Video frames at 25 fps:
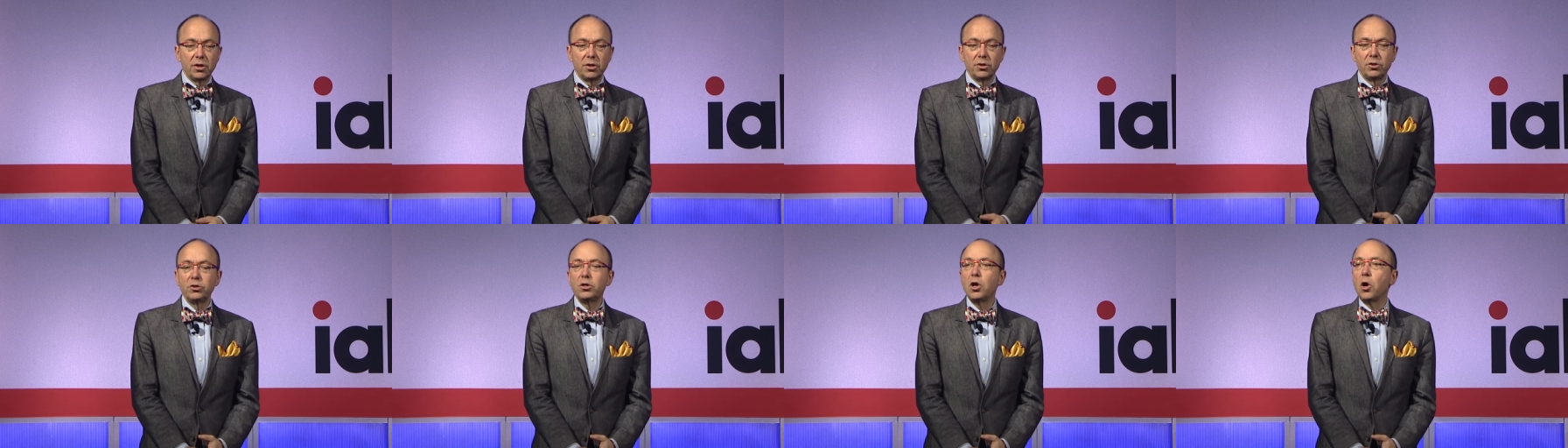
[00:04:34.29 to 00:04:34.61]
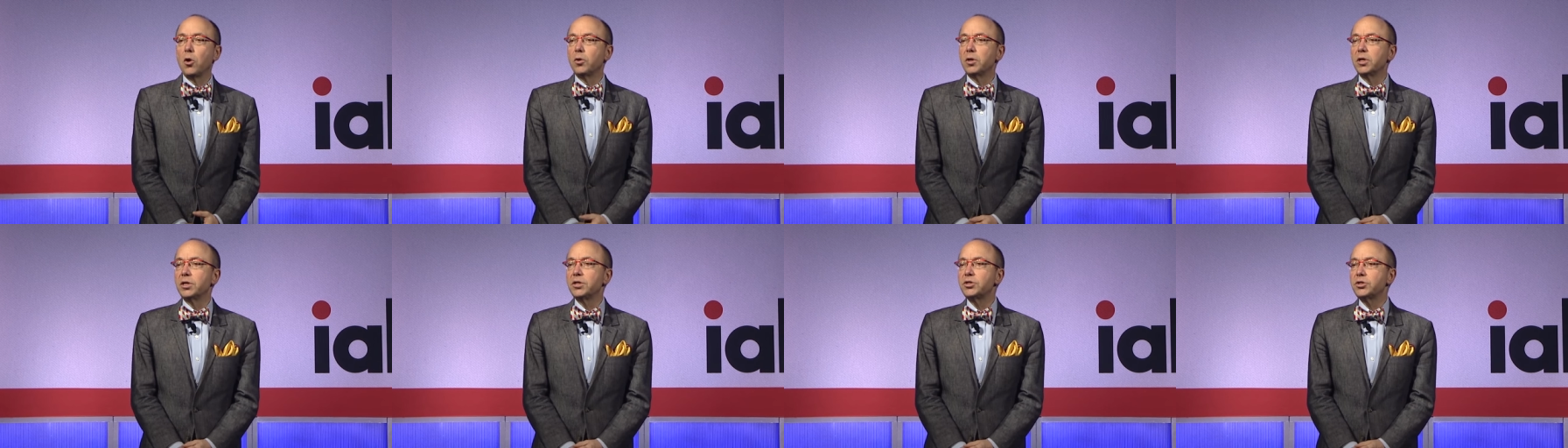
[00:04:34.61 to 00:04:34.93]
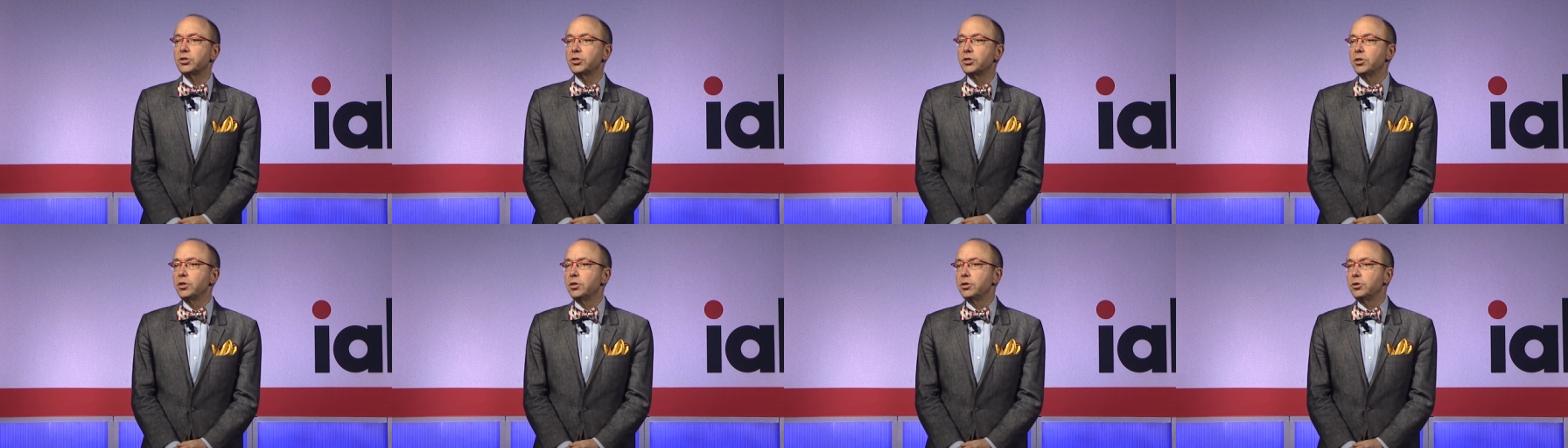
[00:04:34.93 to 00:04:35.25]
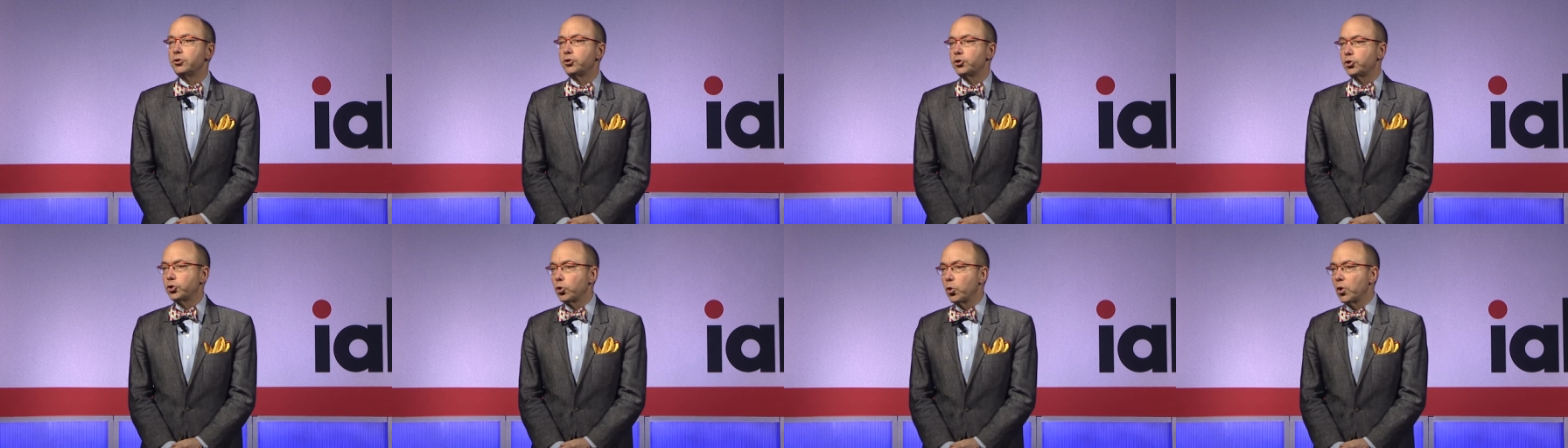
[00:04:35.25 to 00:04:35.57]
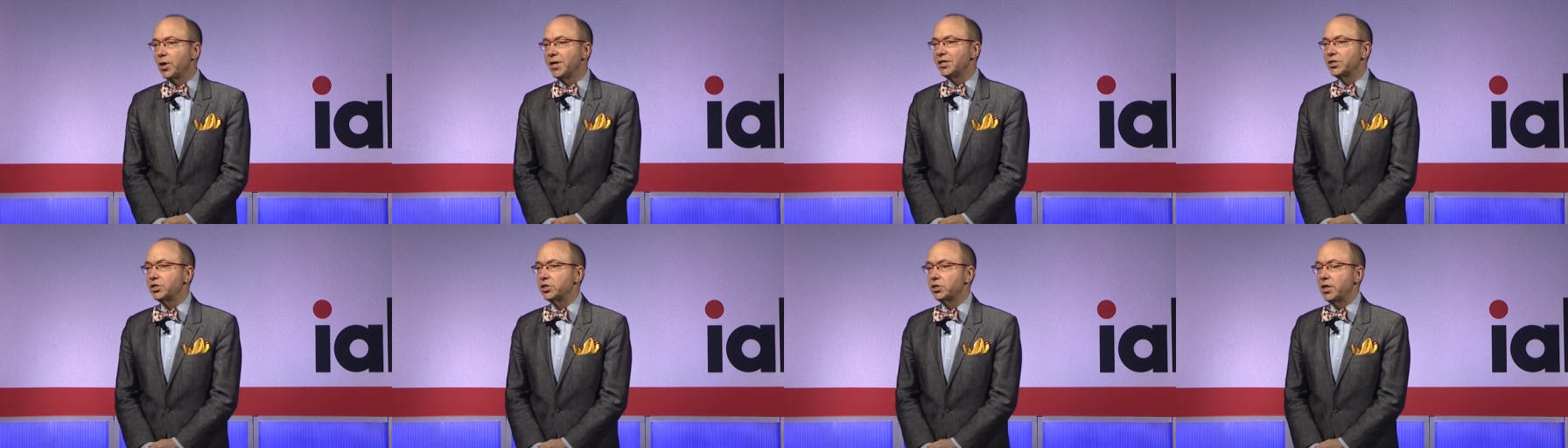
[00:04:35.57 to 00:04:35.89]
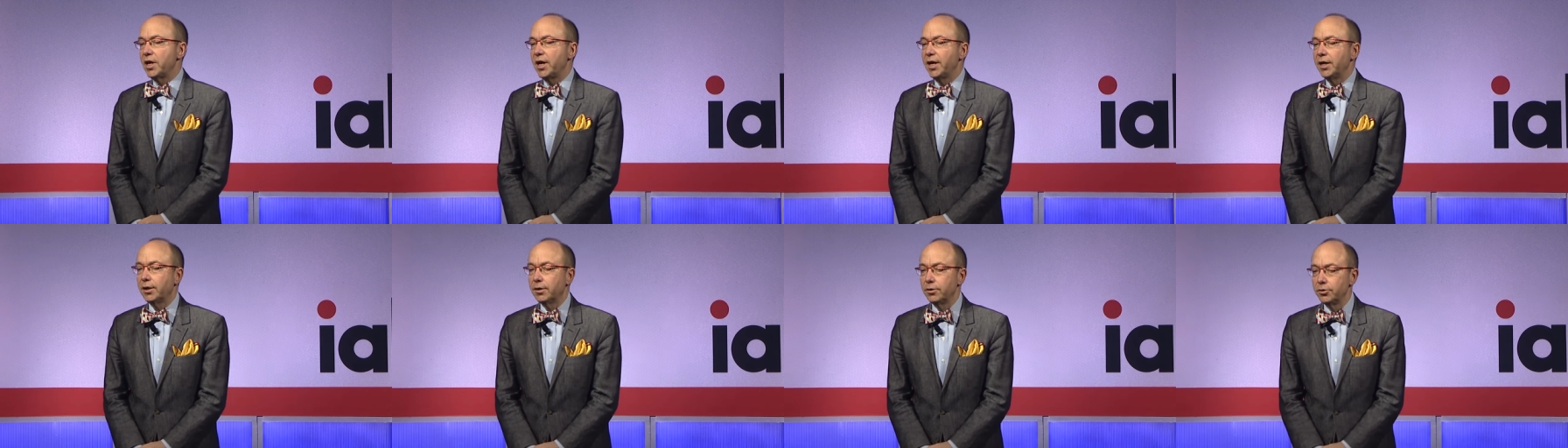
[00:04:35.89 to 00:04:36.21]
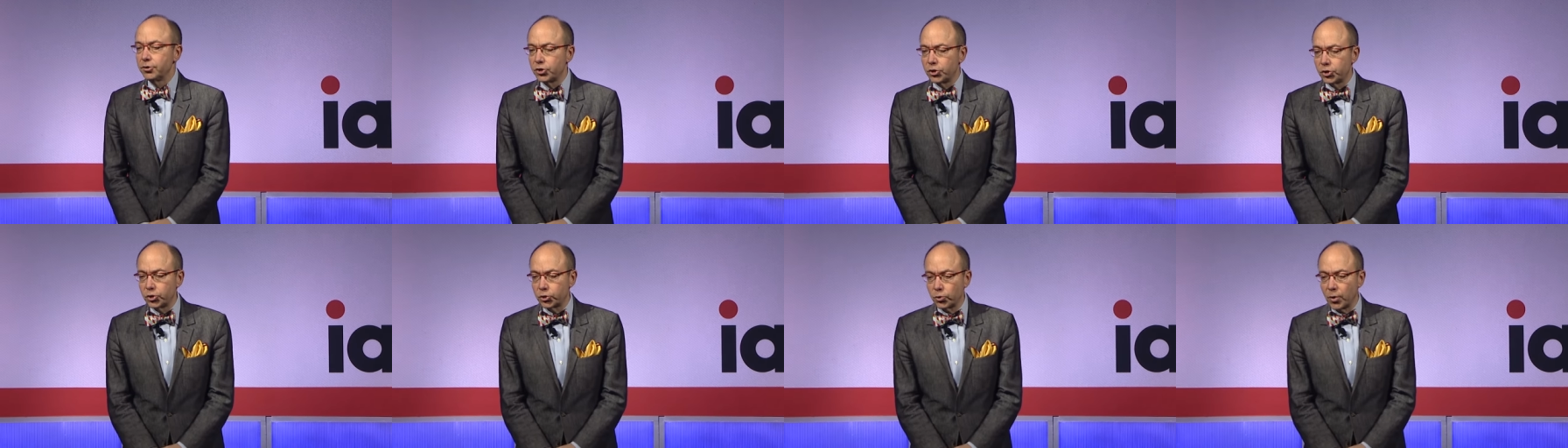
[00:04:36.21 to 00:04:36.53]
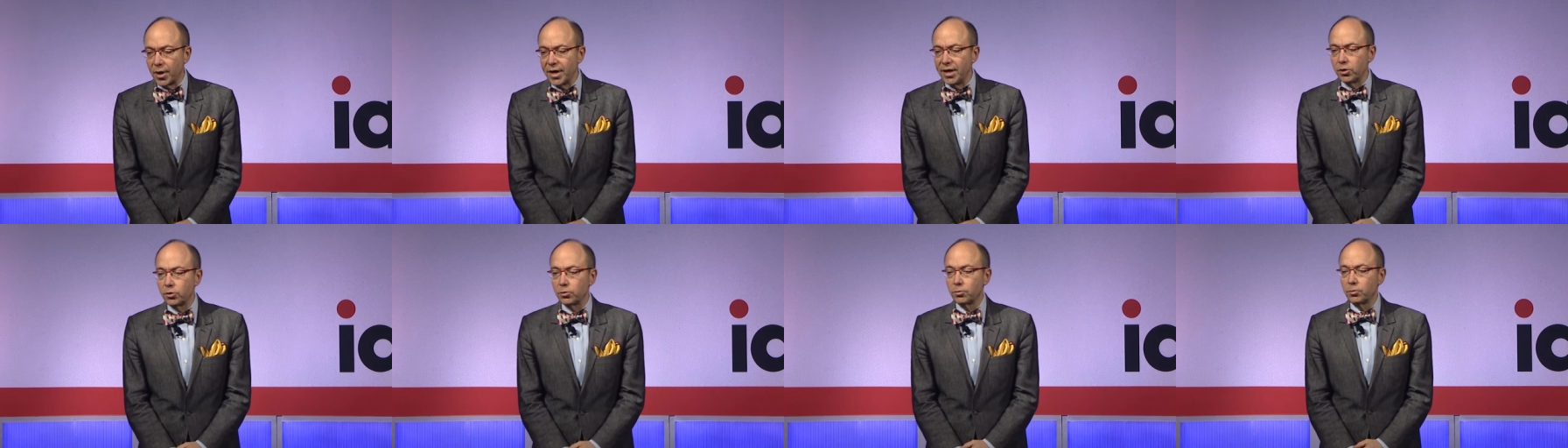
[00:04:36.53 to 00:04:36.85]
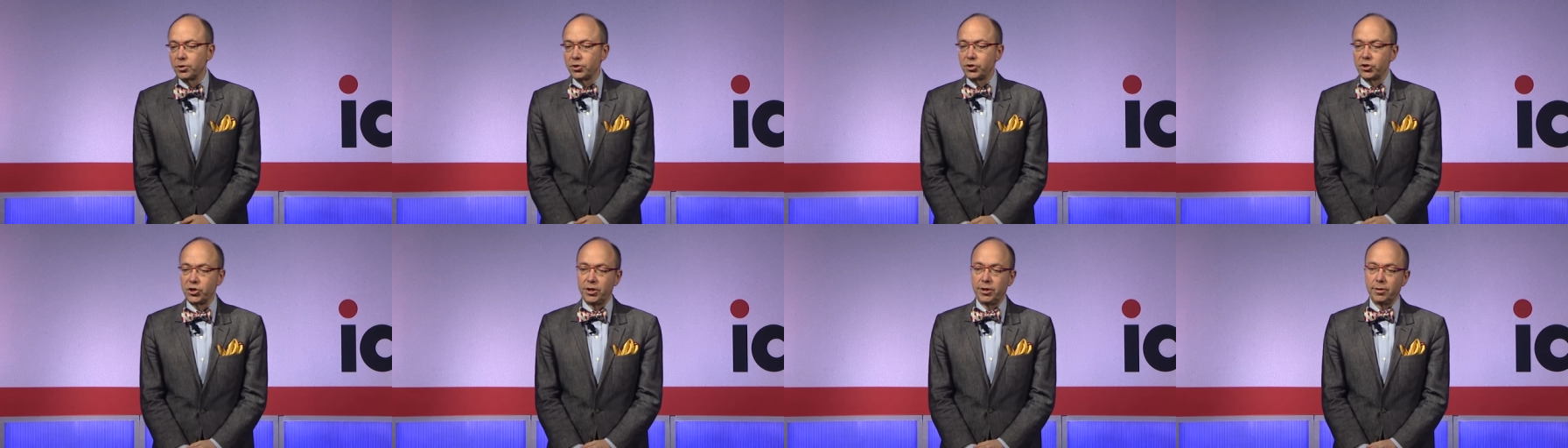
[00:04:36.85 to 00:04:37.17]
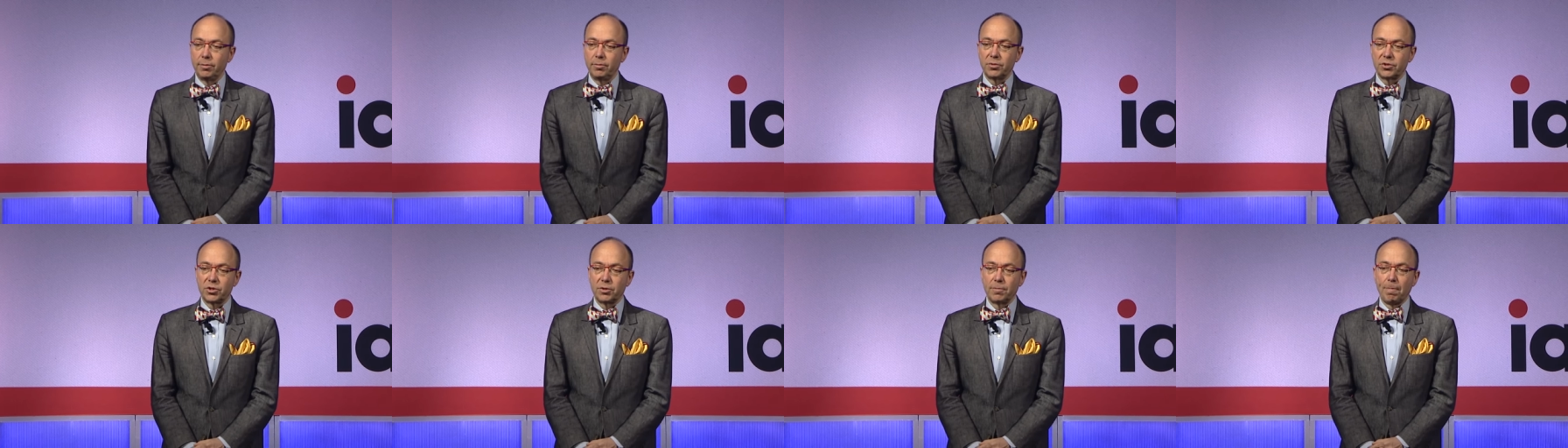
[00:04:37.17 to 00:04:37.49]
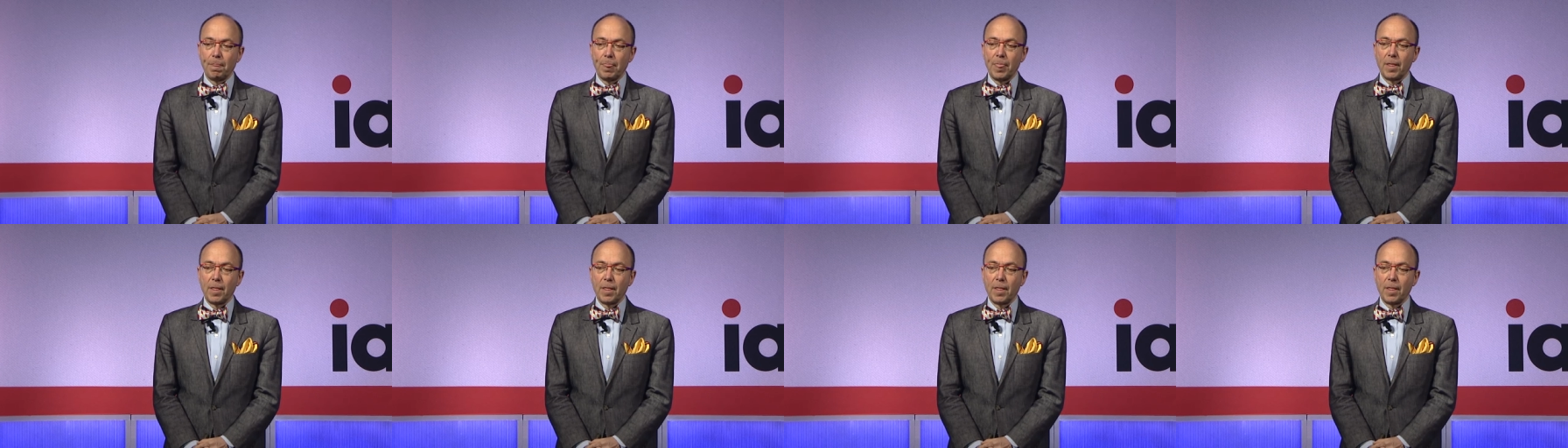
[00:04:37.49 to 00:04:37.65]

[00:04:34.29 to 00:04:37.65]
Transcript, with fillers: notice, choice, and constraint regimes.